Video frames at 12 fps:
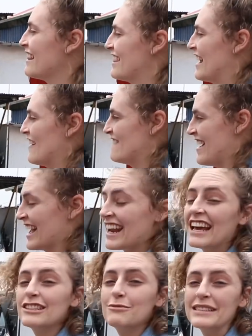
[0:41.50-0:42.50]
that our van
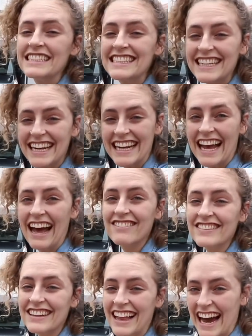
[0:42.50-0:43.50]
has been sitting at for
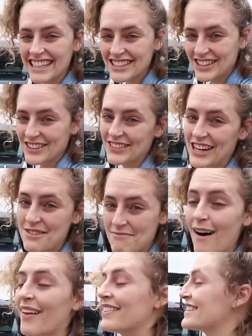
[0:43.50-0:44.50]
the last three
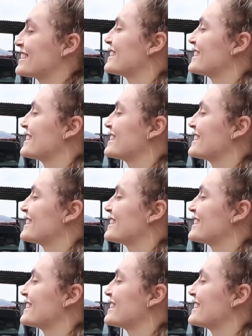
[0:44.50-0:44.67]
months.